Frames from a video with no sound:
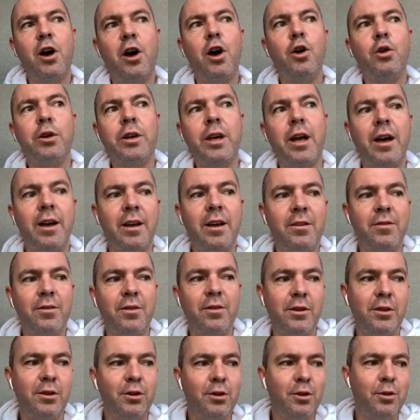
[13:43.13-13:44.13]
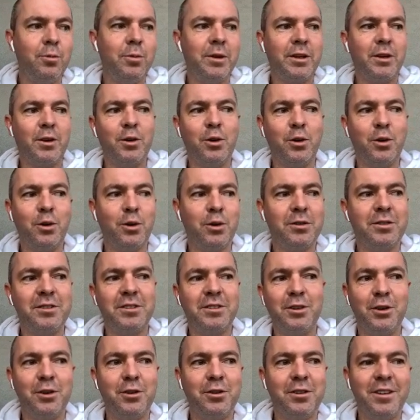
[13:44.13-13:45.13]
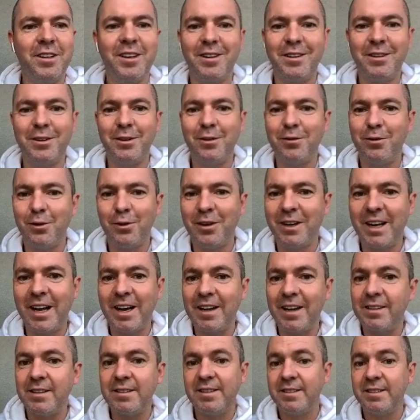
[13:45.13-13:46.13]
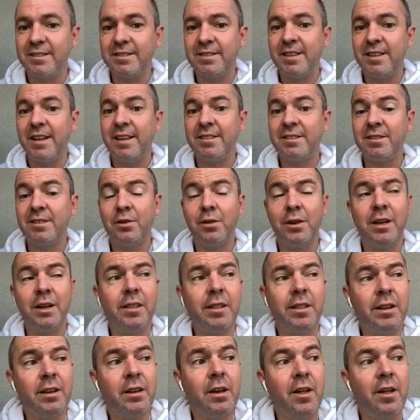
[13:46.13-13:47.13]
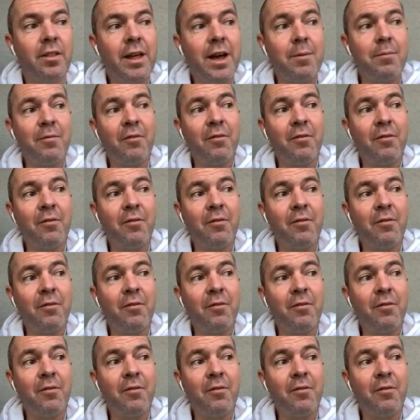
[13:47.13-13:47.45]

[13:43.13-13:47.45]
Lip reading: okay for you because you've already had success or anything like that.